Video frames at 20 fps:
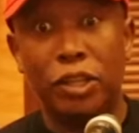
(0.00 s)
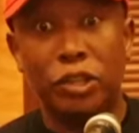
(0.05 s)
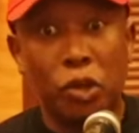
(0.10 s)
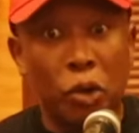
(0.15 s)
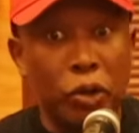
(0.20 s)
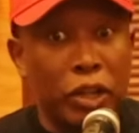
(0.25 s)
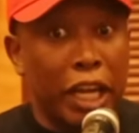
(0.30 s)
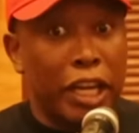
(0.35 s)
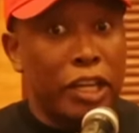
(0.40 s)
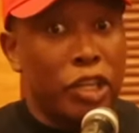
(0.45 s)

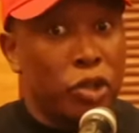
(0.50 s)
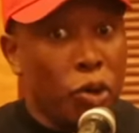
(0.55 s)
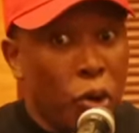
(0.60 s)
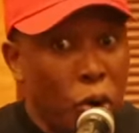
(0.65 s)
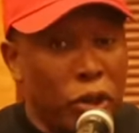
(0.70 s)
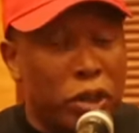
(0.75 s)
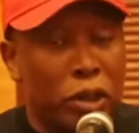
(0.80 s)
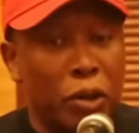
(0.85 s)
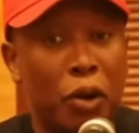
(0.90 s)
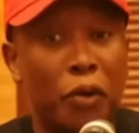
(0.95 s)
so the
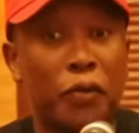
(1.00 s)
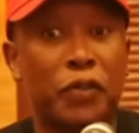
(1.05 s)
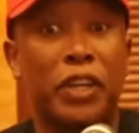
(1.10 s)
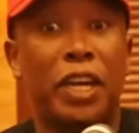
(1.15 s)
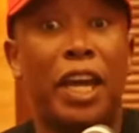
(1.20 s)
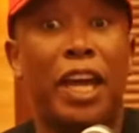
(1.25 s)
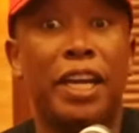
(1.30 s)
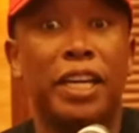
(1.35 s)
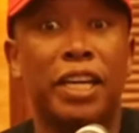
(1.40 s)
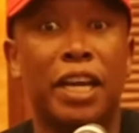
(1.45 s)
youth
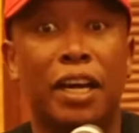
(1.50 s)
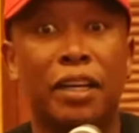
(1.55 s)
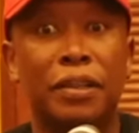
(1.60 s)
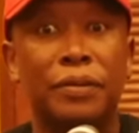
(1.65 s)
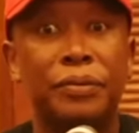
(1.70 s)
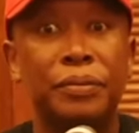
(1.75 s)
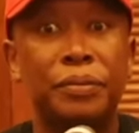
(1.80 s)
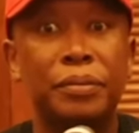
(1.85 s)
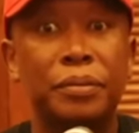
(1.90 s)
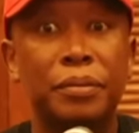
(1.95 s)
of kenya
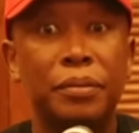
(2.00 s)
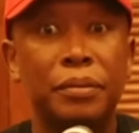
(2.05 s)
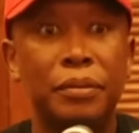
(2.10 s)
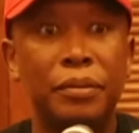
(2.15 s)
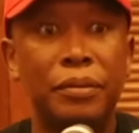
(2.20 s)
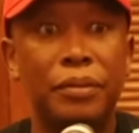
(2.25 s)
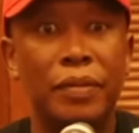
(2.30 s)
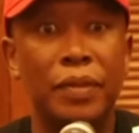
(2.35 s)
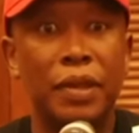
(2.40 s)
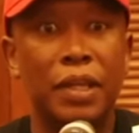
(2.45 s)

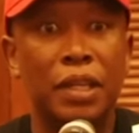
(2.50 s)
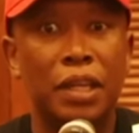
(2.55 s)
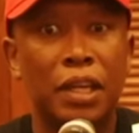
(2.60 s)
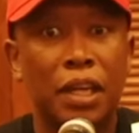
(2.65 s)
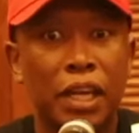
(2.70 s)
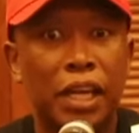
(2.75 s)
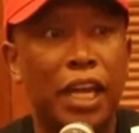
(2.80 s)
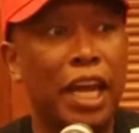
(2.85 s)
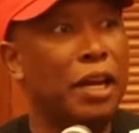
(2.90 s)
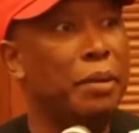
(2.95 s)

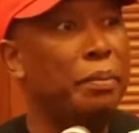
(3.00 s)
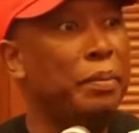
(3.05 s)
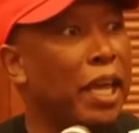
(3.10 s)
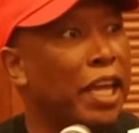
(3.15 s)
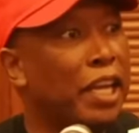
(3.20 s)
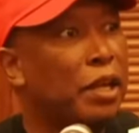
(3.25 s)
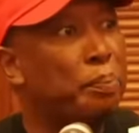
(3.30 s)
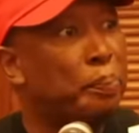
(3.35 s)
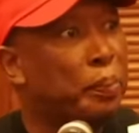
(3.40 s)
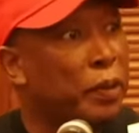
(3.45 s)
can
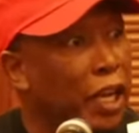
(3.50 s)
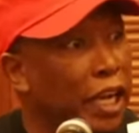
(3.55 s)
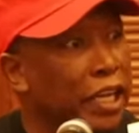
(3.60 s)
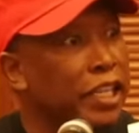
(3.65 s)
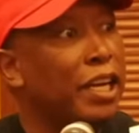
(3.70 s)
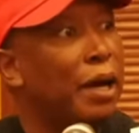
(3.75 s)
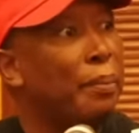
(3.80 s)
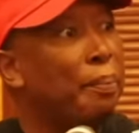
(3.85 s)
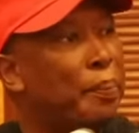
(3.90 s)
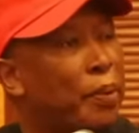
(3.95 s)
make
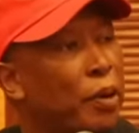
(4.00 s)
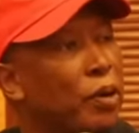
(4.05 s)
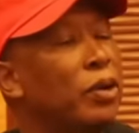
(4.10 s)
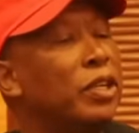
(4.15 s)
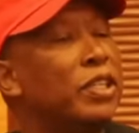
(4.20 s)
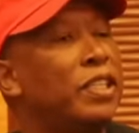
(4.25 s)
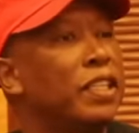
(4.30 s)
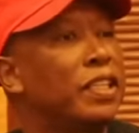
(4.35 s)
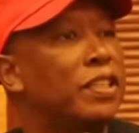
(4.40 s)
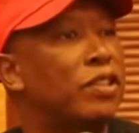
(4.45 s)
kenya
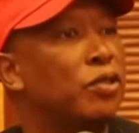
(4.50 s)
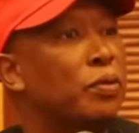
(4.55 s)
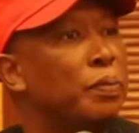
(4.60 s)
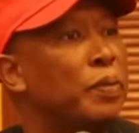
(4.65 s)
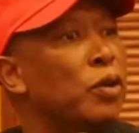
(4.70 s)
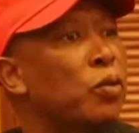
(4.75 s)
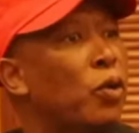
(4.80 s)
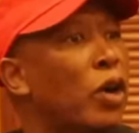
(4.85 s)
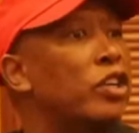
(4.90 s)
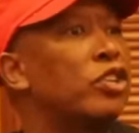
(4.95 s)
politics to
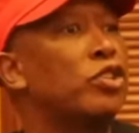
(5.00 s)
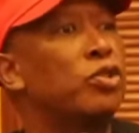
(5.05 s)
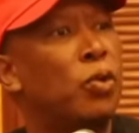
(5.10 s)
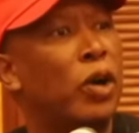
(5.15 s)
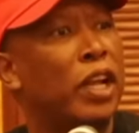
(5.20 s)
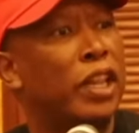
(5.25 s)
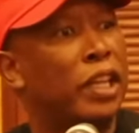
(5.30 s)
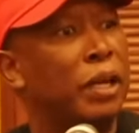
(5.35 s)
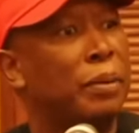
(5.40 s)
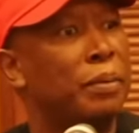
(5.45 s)
be what you
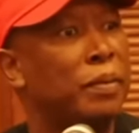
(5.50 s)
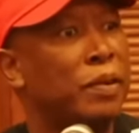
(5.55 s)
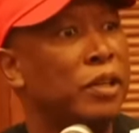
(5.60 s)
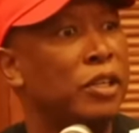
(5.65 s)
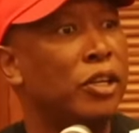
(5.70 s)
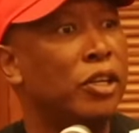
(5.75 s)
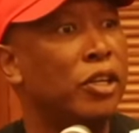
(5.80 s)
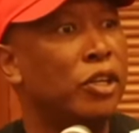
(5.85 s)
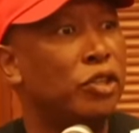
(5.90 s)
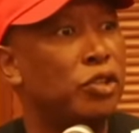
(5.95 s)
want them
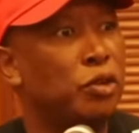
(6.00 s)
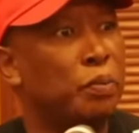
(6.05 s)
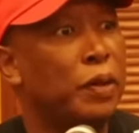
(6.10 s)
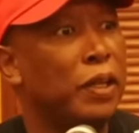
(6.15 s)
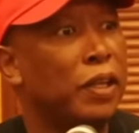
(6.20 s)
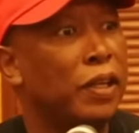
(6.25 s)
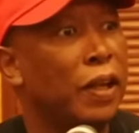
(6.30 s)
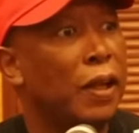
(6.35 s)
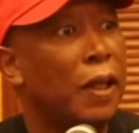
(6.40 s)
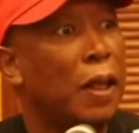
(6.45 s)
to
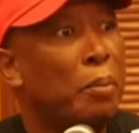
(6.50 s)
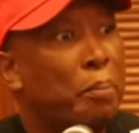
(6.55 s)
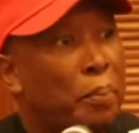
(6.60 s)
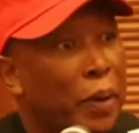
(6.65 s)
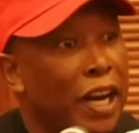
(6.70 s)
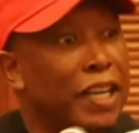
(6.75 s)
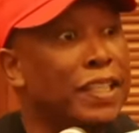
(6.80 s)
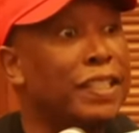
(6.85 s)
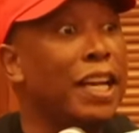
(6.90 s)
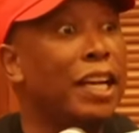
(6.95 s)
be
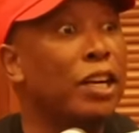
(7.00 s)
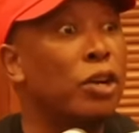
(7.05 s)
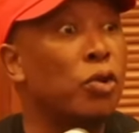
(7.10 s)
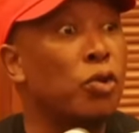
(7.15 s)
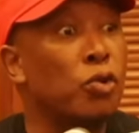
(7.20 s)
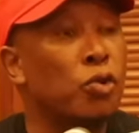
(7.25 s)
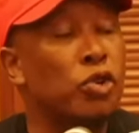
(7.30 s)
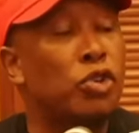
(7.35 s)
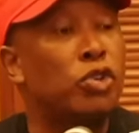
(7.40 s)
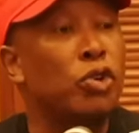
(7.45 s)
president
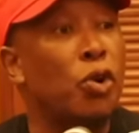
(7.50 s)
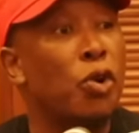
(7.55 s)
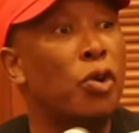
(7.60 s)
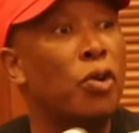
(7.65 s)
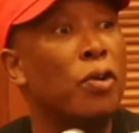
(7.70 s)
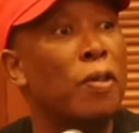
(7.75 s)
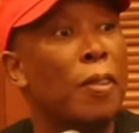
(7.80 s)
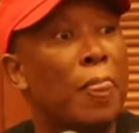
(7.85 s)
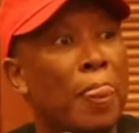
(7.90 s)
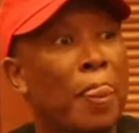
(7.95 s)

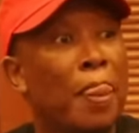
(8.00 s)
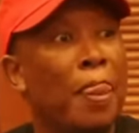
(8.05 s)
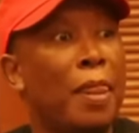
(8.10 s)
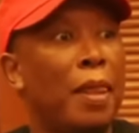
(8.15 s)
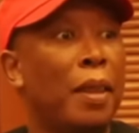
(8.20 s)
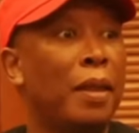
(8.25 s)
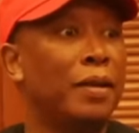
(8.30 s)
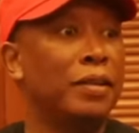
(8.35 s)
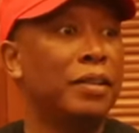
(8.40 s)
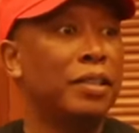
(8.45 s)
ruto
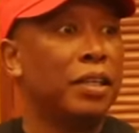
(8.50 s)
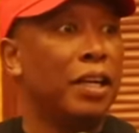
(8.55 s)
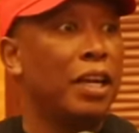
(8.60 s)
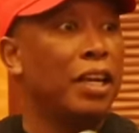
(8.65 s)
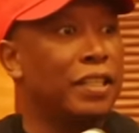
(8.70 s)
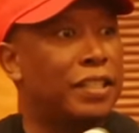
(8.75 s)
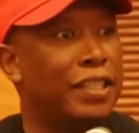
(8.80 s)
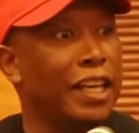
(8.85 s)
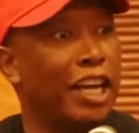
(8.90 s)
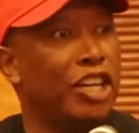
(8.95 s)

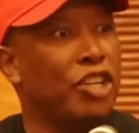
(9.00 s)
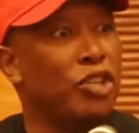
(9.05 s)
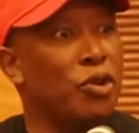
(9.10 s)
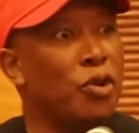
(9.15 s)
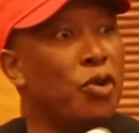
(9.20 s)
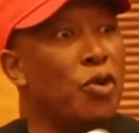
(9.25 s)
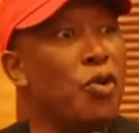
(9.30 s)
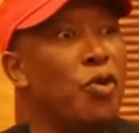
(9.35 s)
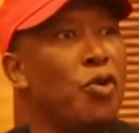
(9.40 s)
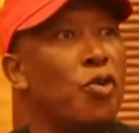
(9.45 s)
it's a
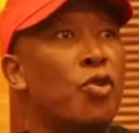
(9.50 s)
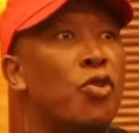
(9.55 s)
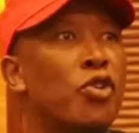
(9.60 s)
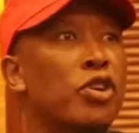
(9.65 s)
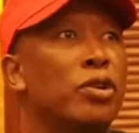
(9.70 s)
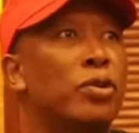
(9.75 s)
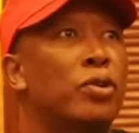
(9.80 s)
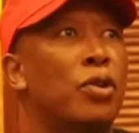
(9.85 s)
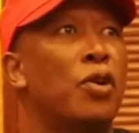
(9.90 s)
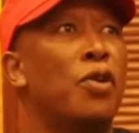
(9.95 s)

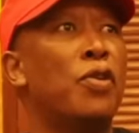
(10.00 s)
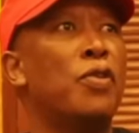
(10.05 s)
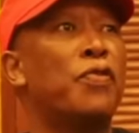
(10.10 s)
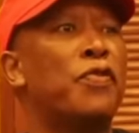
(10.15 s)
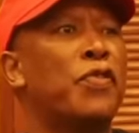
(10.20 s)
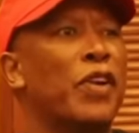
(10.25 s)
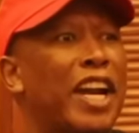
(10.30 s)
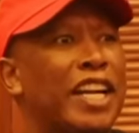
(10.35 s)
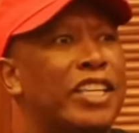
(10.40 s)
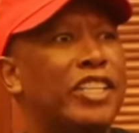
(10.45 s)
new, you know,
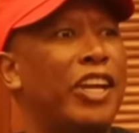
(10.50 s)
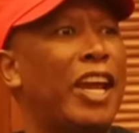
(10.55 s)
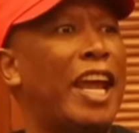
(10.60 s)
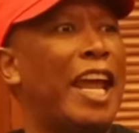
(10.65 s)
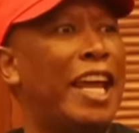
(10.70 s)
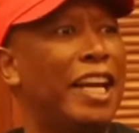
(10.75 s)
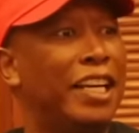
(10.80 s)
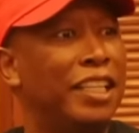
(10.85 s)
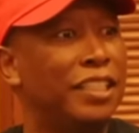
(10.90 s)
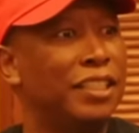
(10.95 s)
fresh
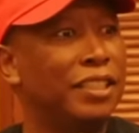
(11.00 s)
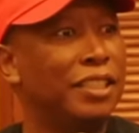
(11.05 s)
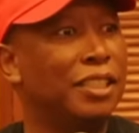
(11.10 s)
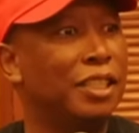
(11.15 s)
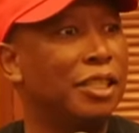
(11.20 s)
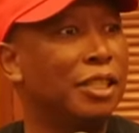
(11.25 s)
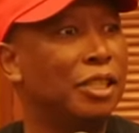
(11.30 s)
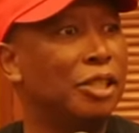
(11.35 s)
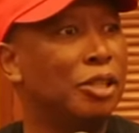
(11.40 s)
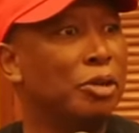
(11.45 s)
air.
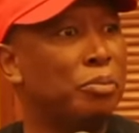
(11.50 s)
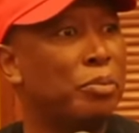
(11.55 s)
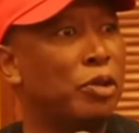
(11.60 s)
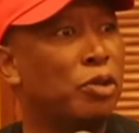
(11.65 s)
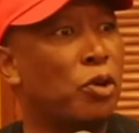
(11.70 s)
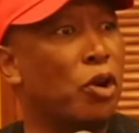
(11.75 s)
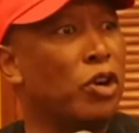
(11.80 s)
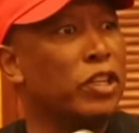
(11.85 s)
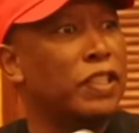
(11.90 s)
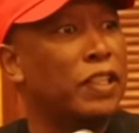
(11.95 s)

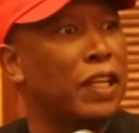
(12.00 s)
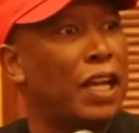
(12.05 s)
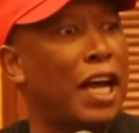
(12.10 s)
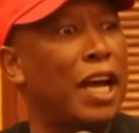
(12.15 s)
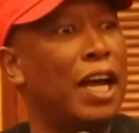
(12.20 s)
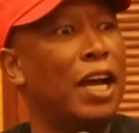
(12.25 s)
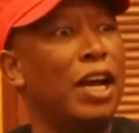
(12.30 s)
Because,